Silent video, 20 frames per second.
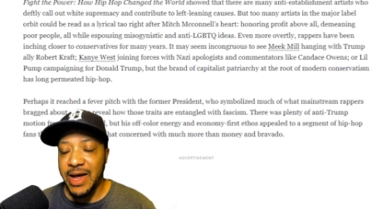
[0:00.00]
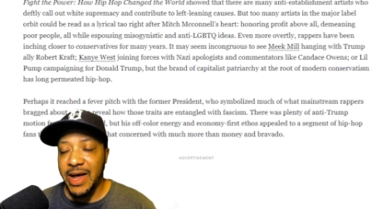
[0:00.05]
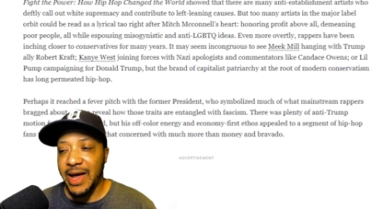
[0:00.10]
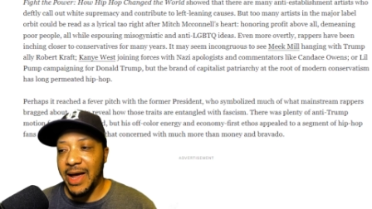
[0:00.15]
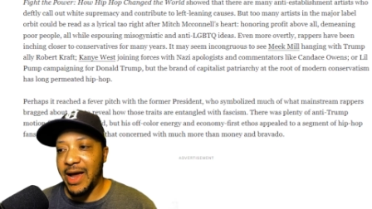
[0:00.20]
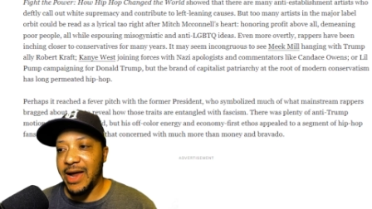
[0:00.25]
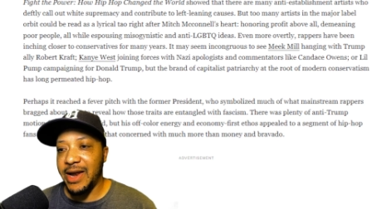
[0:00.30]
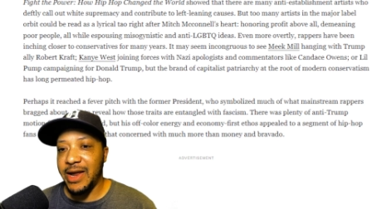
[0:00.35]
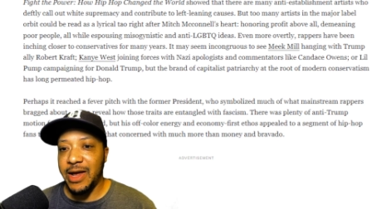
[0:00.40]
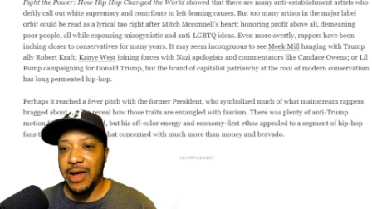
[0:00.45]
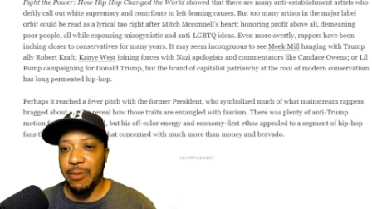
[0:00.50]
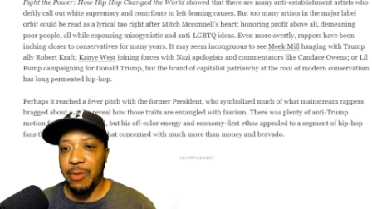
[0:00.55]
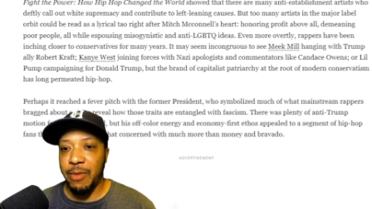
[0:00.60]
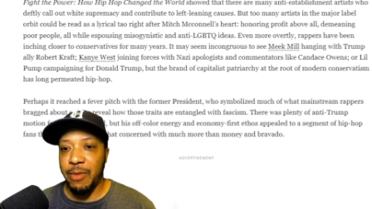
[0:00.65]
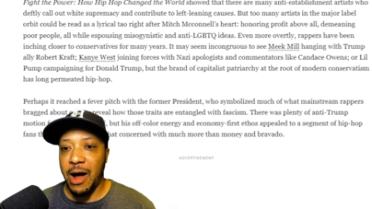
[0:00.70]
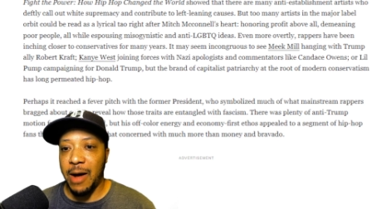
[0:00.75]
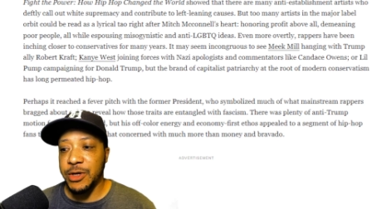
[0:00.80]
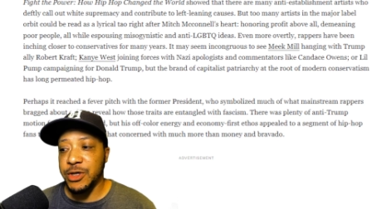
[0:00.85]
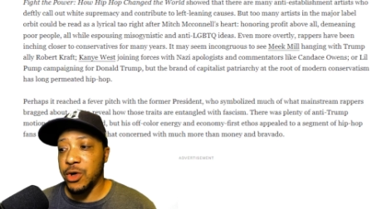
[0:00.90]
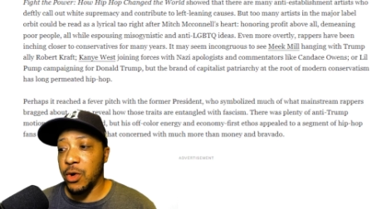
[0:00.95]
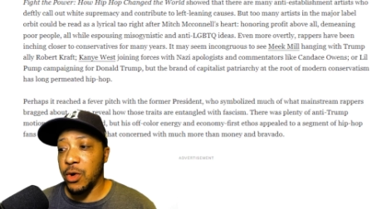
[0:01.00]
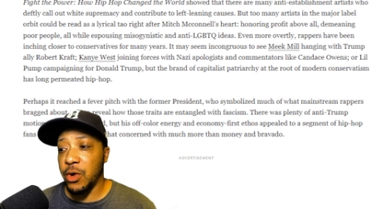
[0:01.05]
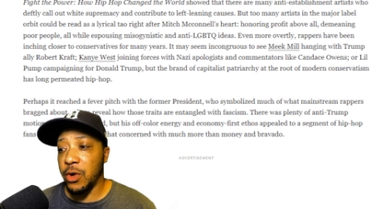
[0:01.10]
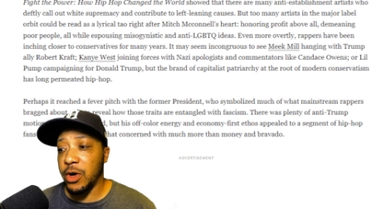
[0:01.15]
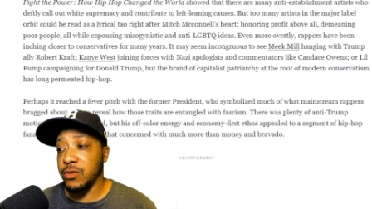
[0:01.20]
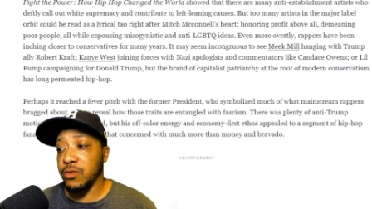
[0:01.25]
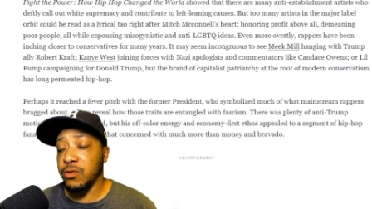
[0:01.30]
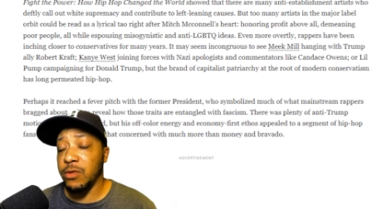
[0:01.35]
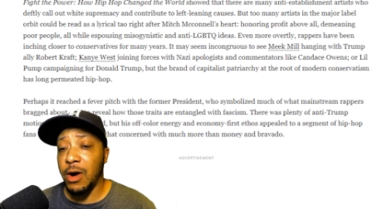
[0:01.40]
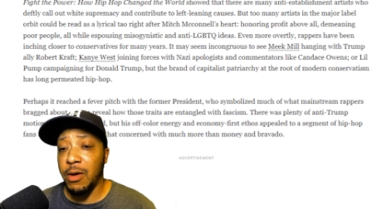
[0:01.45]
in hip hop is going to
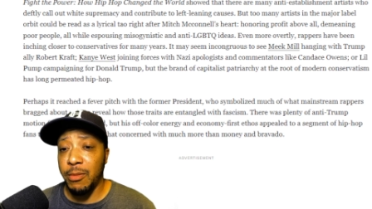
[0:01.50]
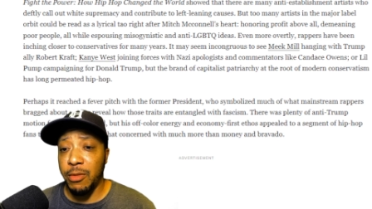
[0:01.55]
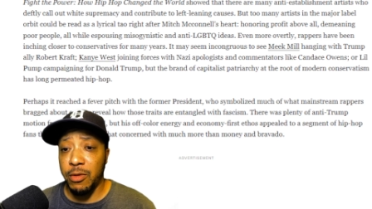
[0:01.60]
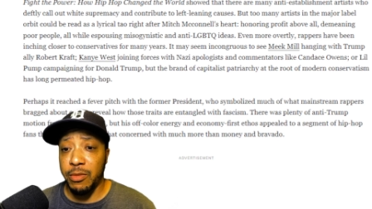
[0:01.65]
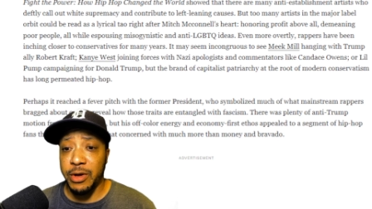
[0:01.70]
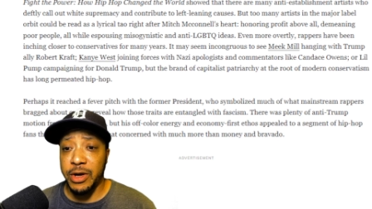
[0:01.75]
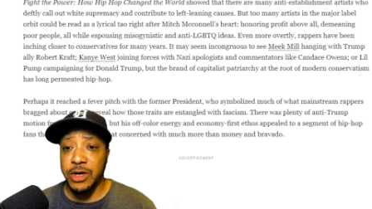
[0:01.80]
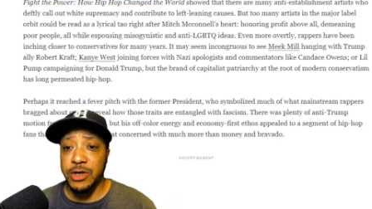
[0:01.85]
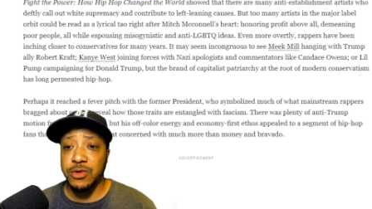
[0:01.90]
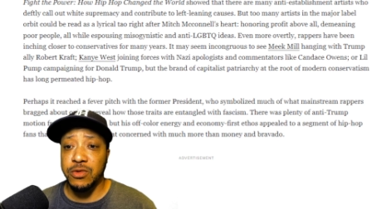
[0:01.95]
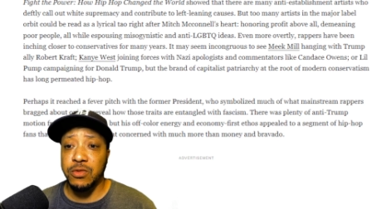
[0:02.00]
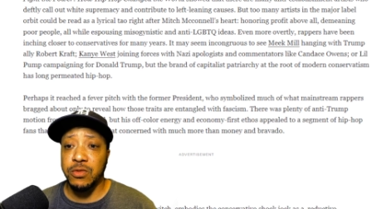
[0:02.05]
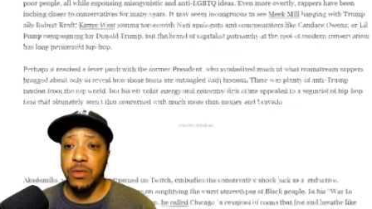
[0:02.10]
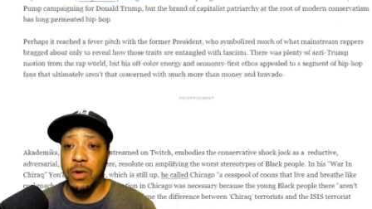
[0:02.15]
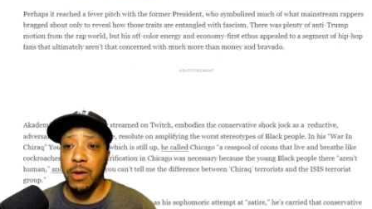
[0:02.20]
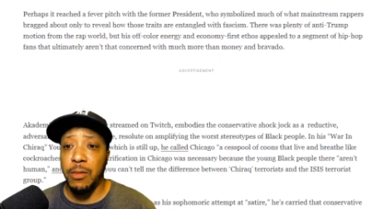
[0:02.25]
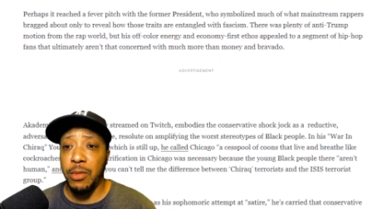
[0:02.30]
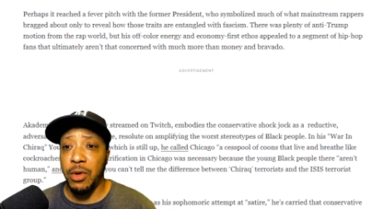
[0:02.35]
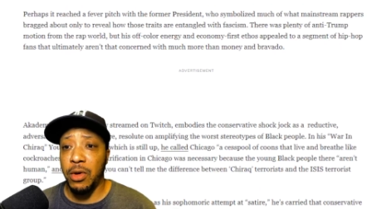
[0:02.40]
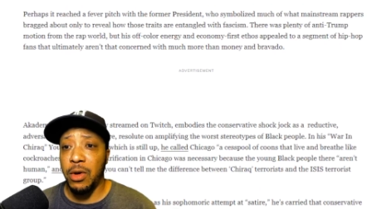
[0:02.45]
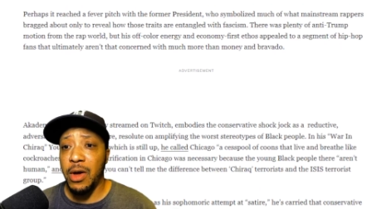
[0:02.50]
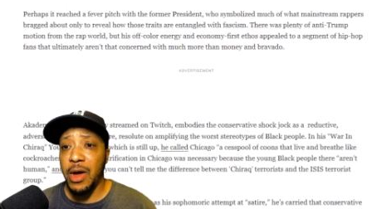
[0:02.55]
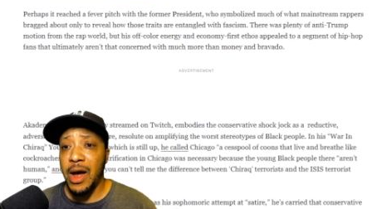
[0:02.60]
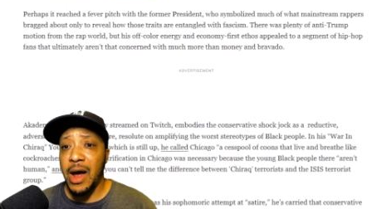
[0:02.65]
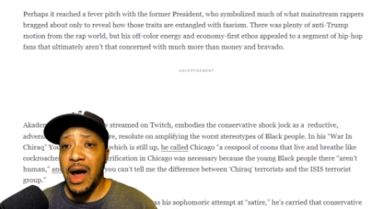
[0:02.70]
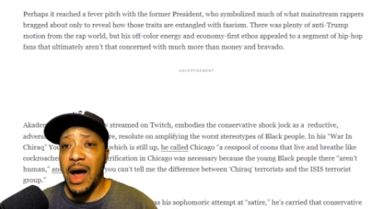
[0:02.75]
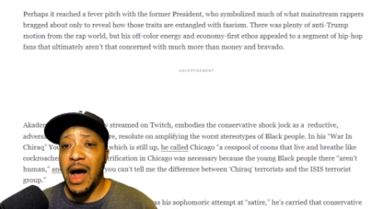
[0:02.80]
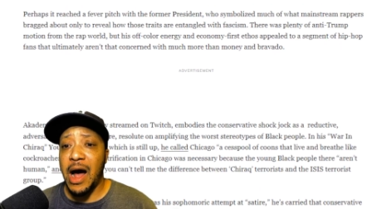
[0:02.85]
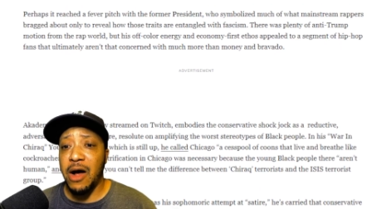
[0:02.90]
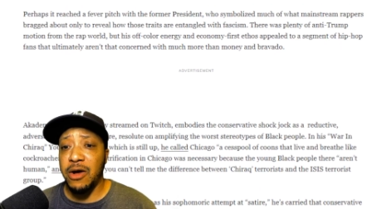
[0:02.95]
Rumble because Rumble
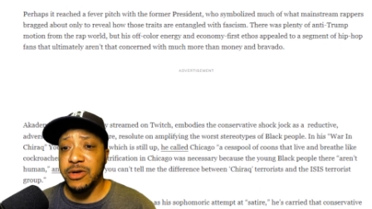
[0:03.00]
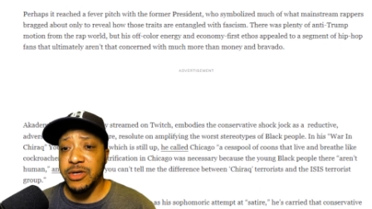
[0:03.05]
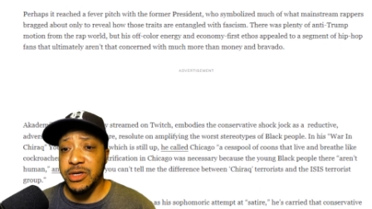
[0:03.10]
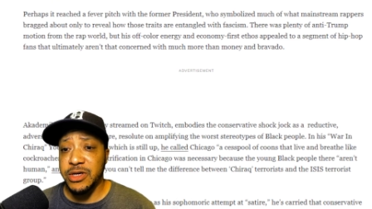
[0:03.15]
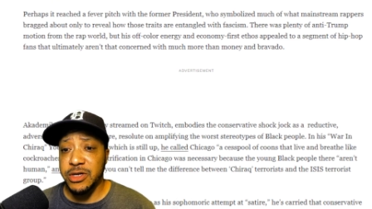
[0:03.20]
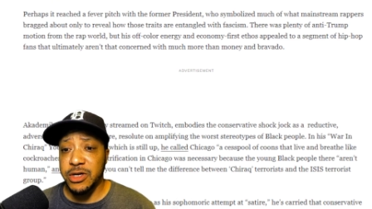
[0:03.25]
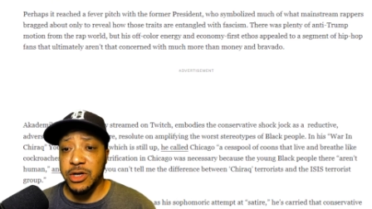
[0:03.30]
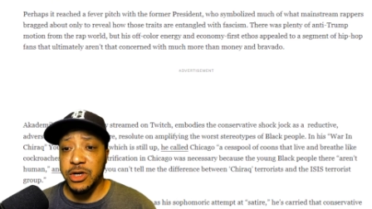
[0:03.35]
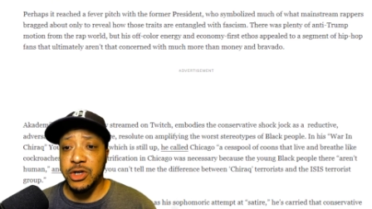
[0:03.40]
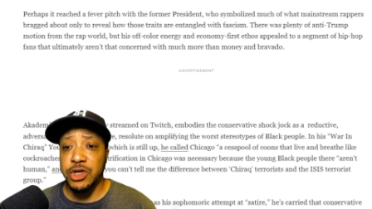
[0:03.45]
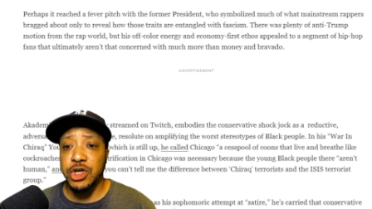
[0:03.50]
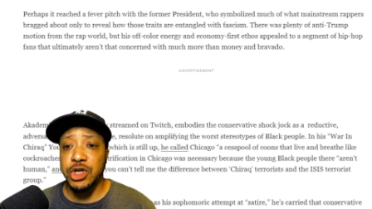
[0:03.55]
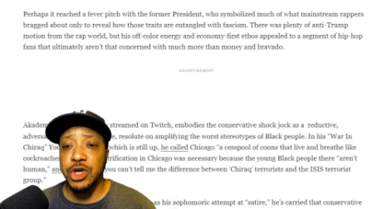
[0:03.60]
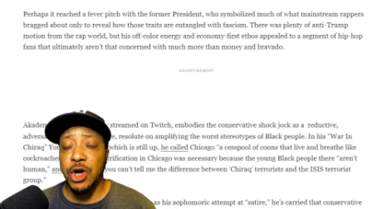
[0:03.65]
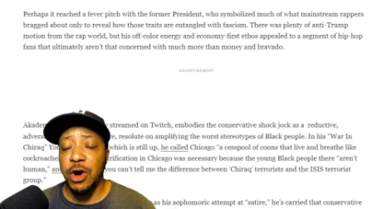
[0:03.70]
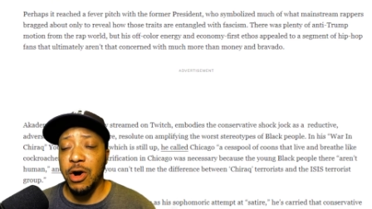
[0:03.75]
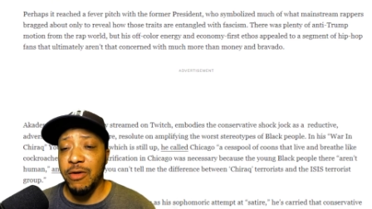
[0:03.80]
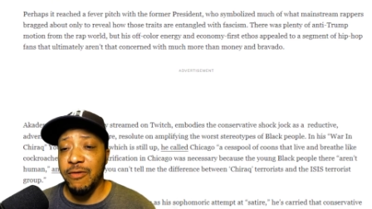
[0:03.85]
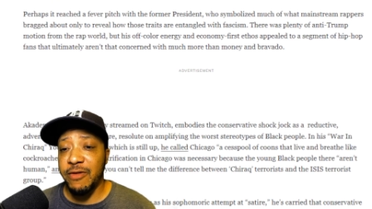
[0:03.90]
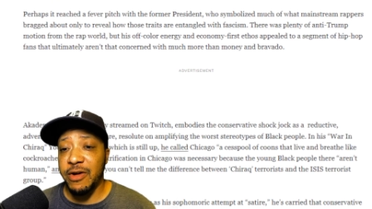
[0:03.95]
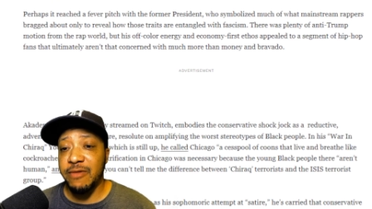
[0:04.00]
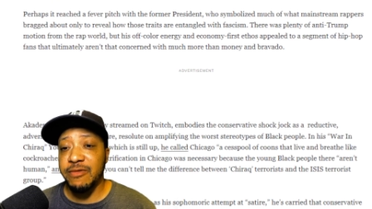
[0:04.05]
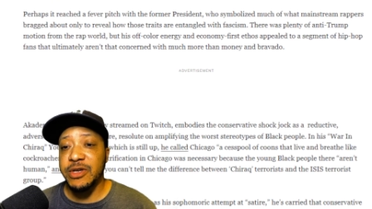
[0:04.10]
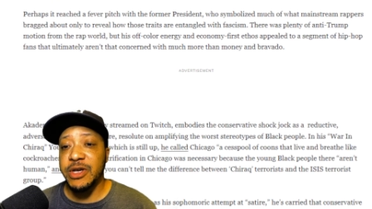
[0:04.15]
houses conservatives.